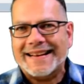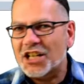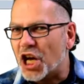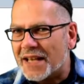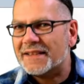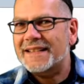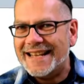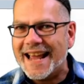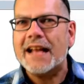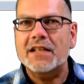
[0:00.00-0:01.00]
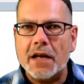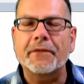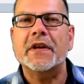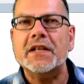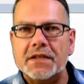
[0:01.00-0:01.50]
just get
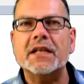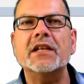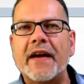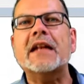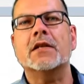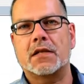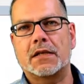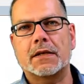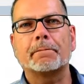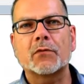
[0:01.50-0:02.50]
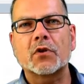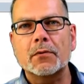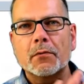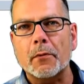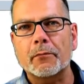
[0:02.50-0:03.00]
this event,
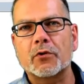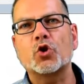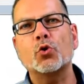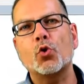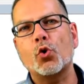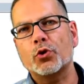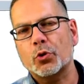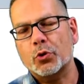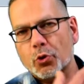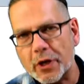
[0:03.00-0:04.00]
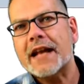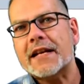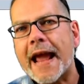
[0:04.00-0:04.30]
to get